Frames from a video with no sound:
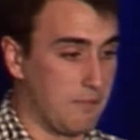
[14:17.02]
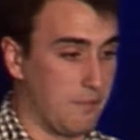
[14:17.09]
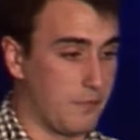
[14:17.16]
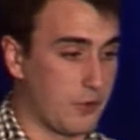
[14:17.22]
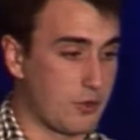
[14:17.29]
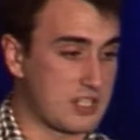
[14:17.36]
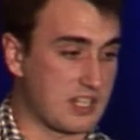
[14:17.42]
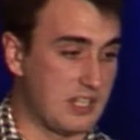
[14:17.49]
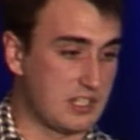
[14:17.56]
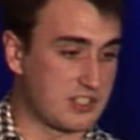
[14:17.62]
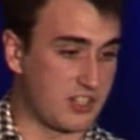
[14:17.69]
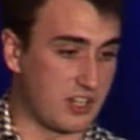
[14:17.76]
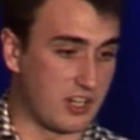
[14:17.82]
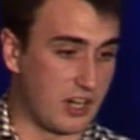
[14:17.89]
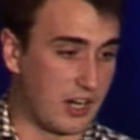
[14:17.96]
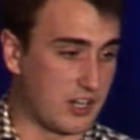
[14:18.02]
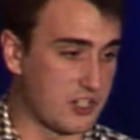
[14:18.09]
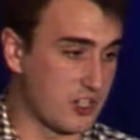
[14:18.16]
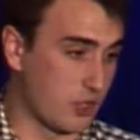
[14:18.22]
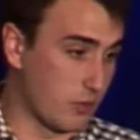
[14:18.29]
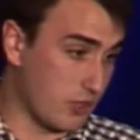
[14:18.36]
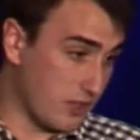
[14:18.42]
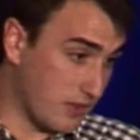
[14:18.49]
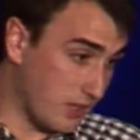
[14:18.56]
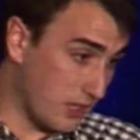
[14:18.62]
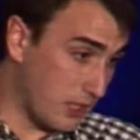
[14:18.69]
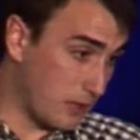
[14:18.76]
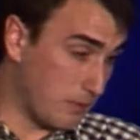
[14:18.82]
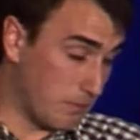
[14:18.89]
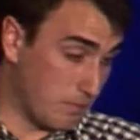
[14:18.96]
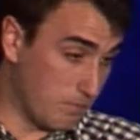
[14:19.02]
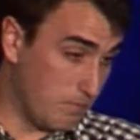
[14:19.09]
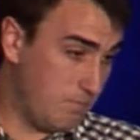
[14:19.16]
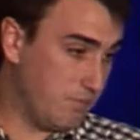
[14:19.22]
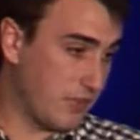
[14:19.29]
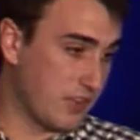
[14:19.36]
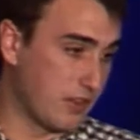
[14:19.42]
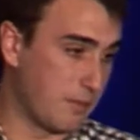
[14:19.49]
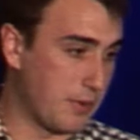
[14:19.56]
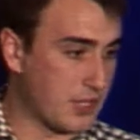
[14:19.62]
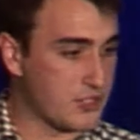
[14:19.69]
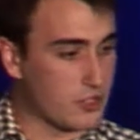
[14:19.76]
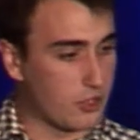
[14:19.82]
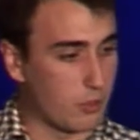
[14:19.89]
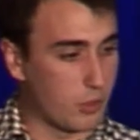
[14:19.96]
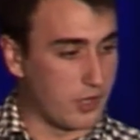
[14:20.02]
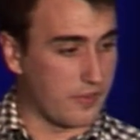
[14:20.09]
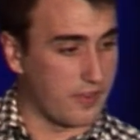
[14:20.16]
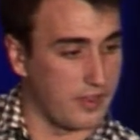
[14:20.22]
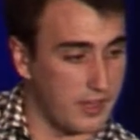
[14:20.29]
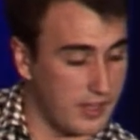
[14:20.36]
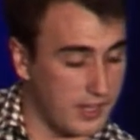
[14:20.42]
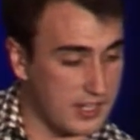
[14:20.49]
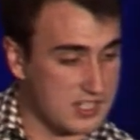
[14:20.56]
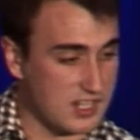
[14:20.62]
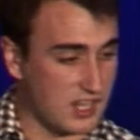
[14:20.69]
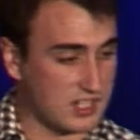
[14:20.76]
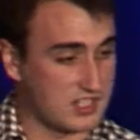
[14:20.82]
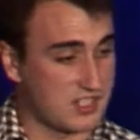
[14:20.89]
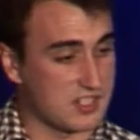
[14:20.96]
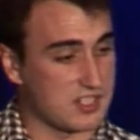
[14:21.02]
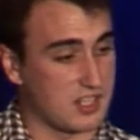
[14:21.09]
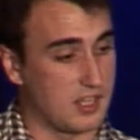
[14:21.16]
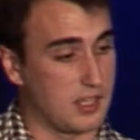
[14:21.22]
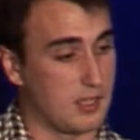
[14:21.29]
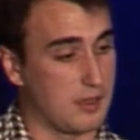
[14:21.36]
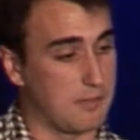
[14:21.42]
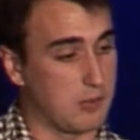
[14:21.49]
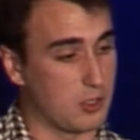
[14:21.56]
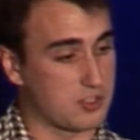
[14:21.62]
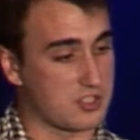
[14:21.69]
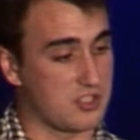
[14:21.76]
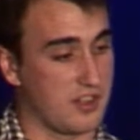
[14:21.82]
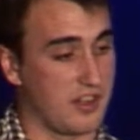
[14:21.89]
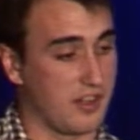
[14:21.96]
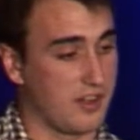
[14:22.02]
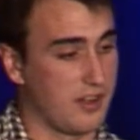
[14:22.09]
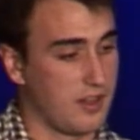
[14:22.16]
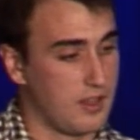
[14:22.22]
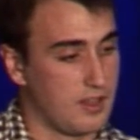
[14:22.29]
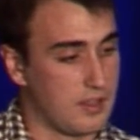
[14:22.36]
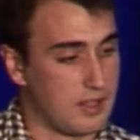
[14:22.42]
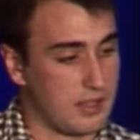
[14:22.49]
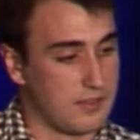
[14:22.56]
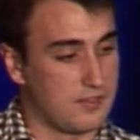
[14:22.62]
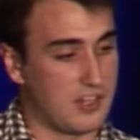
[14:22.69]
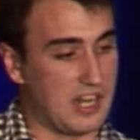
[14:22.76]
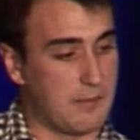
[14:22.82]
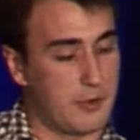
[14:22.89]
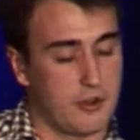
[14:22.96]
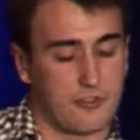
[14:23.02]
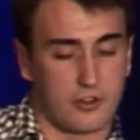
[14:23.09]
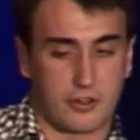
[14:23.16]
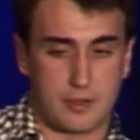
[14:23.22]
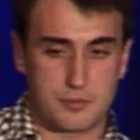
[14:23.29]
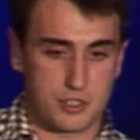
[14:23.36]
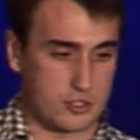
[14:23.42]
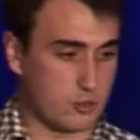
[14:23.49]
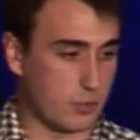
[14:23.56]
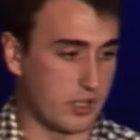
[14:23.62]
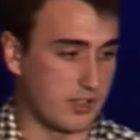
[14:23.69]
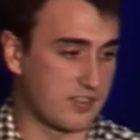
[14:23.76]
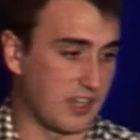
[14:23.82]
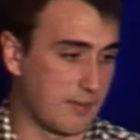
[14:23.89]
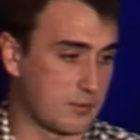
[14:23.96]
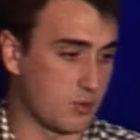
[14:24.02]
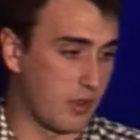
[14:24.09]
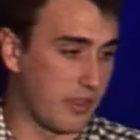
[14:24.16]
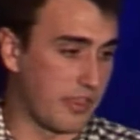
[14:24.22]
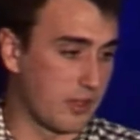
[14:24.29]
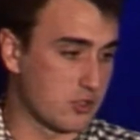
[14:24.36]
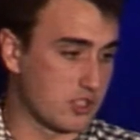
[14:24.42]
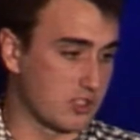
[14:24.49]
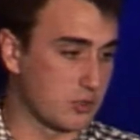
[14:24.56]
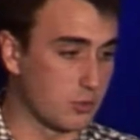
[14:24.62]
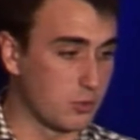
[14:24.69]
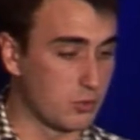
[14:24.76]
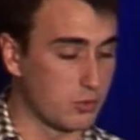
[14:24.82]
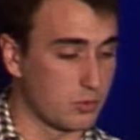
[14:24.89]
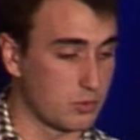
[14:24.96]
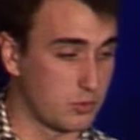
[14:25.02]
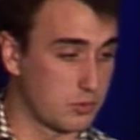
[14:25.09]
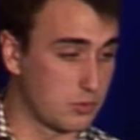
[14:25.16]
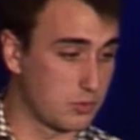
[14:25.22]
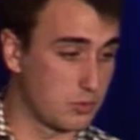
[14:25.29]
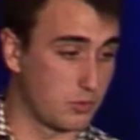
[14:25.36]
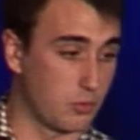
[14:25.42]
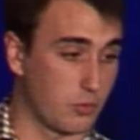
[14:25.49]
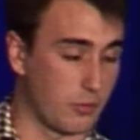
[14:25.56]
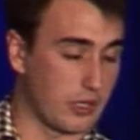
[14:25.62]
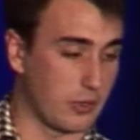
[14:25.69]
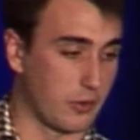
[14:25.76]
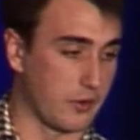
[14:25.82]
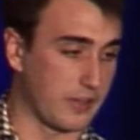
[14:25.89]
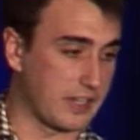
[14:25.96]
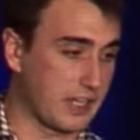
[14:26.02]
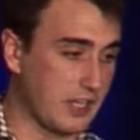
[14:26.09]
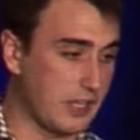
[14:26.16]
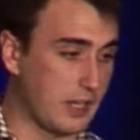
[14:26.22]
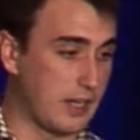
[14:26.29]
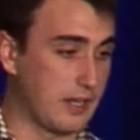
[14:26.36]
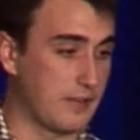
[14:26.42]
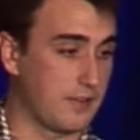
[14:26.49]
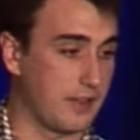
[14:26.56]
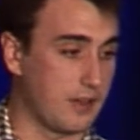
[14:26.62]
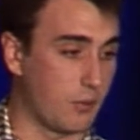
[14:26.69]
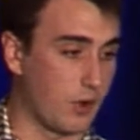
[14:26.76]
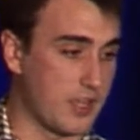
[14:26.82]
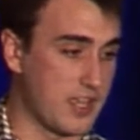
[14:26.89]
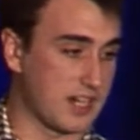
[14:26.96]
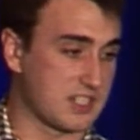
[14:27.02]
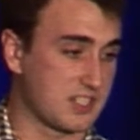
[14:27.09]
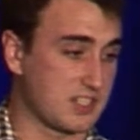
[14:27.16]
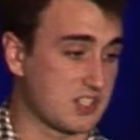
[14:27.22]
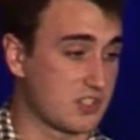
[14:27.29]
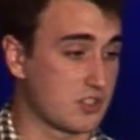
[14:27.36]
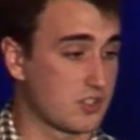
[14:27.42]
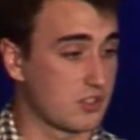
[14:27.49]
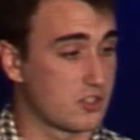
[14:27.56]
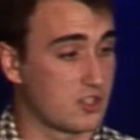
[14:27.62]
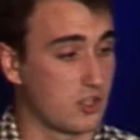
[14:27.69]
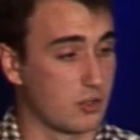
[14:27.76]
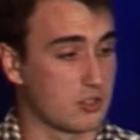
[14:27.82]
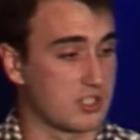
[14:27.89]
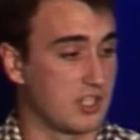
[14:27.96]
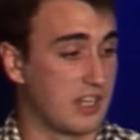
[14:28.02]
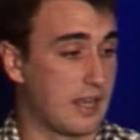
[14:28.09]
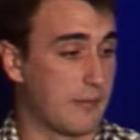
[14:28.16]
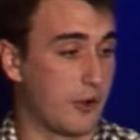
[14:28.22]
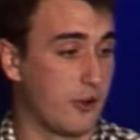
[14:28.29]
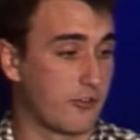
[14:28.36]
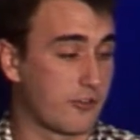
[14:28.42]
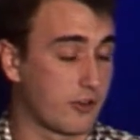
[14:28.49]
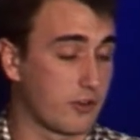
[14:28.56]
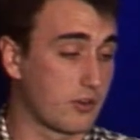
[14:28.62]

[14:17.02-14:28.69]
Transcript: The results are shown in the picture, where the x-axis plots the number of encryptions we need times 1,000 to recover the key, and the y-axis shows the number of